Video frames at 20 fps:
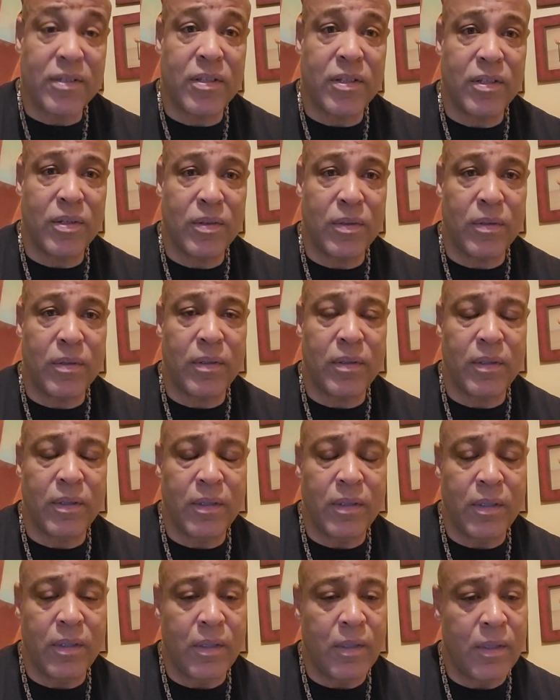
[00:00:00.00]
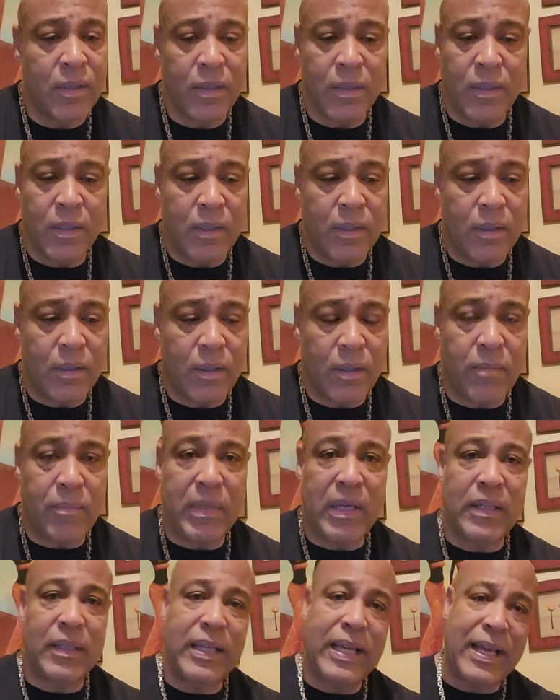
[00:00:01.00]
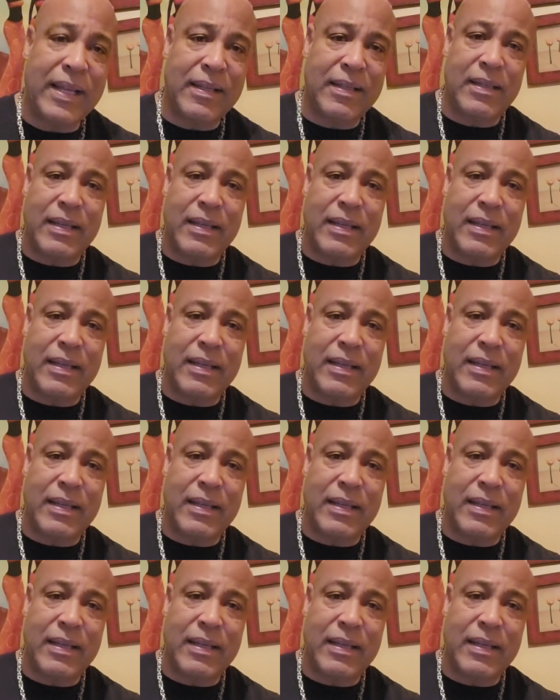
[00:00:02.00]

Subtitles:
dude, on my dad's